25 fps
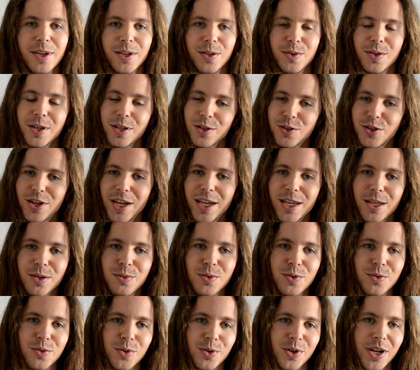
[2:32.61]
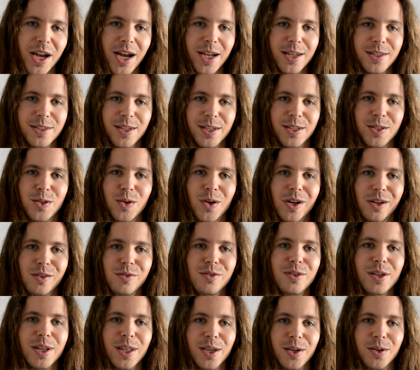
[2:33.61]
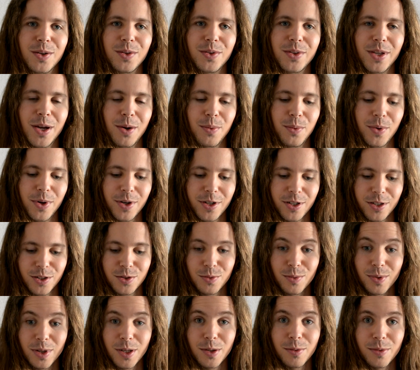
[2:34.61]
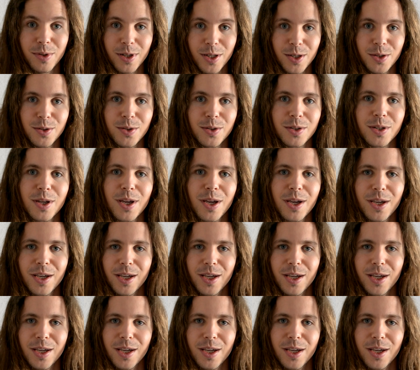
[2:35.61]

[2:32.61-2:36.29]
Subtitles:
you can check in with your guides and your gut feeling on that one. It's really, really good.